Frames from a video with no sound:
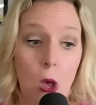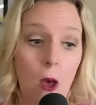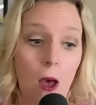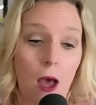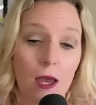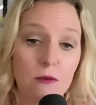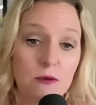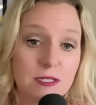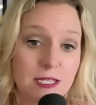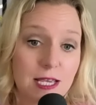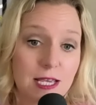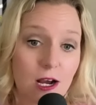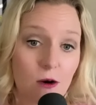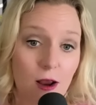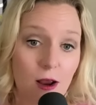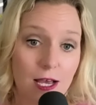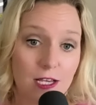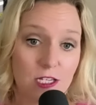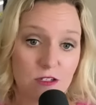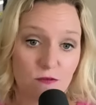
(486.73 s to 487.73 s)
I was there
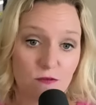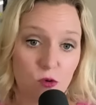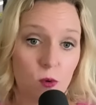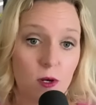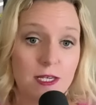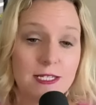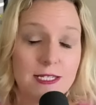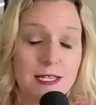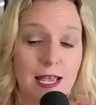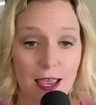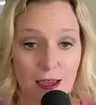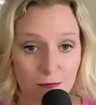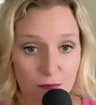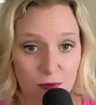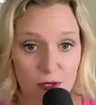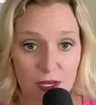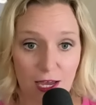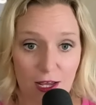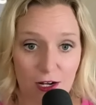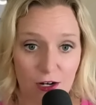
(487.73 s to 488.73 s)
as voice and
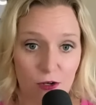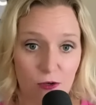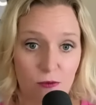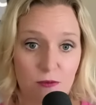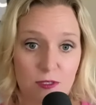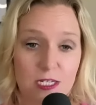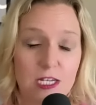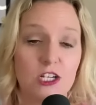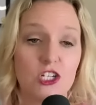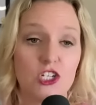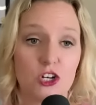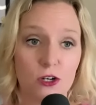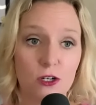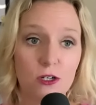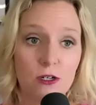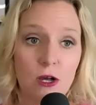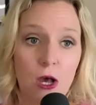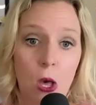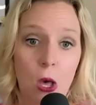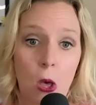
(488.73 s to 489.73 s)
piano teacher.
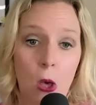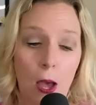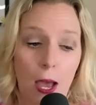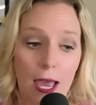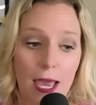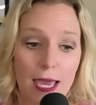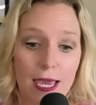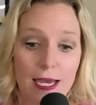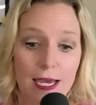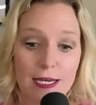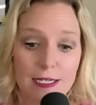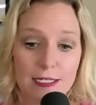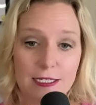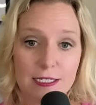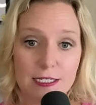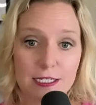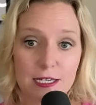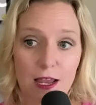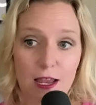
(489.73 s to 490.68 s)
And